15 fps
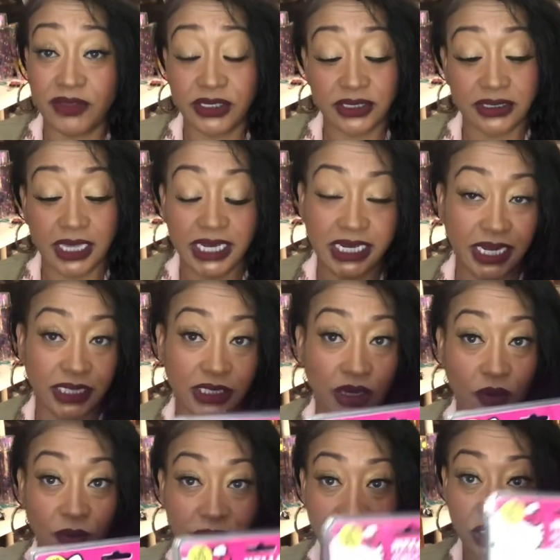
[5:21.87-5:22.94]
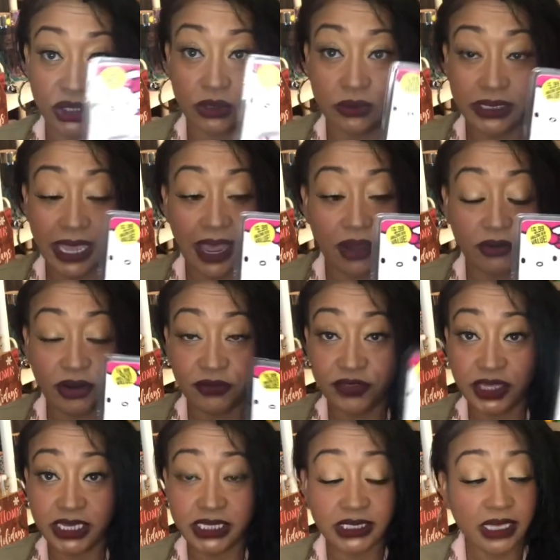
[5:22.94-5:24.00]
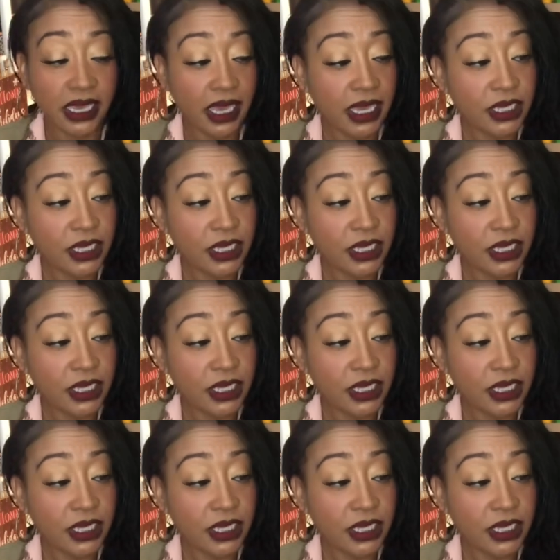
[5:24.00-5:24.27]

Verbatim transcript: the ninety-nines already sold out of these.